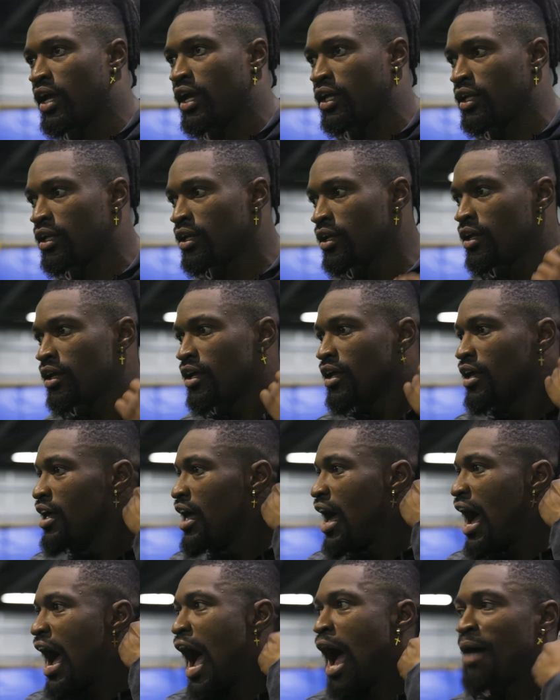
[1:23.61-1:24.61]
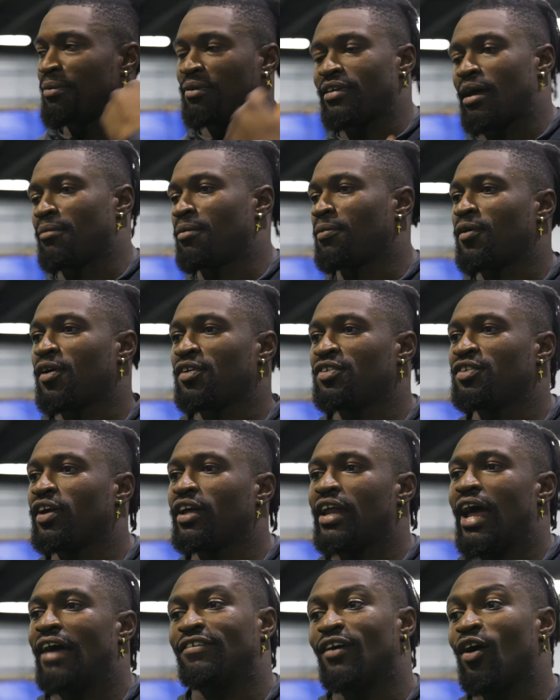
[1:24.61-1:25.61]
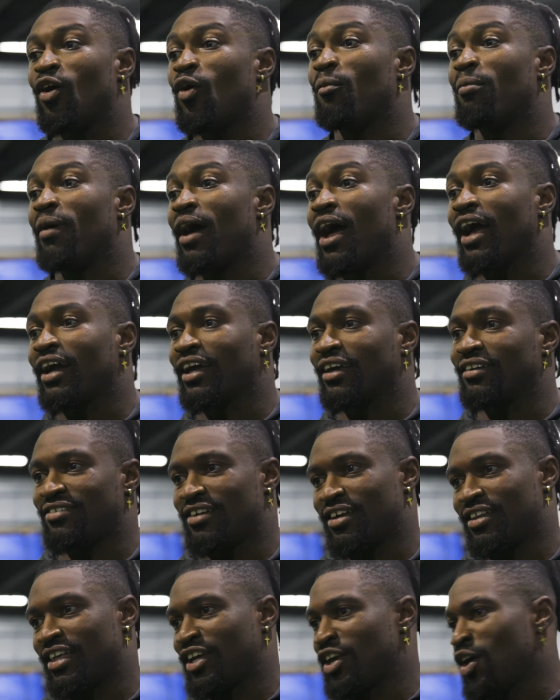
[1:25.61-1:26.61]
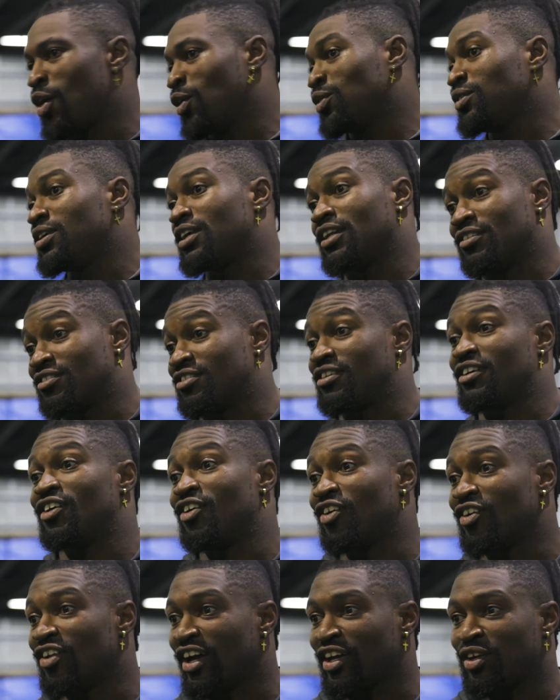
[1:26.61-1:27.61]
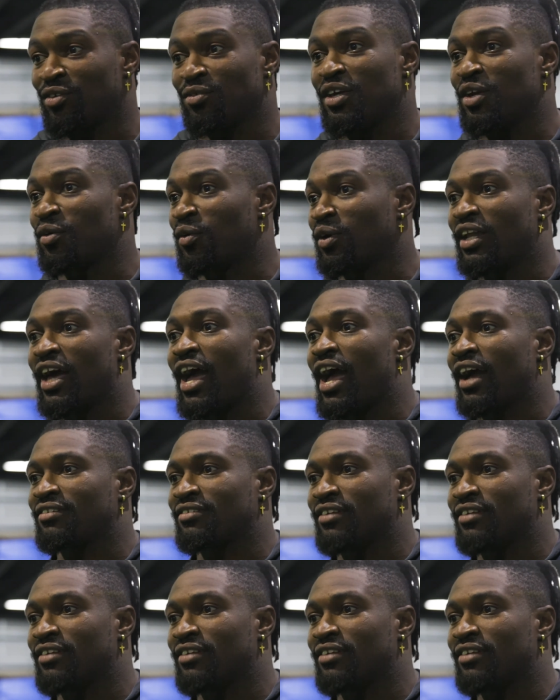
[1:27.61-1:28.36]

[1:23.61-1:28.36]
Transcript: And I'm the type of person you're going to have to hold back and say like, yo, you need to chill, like you need to relax.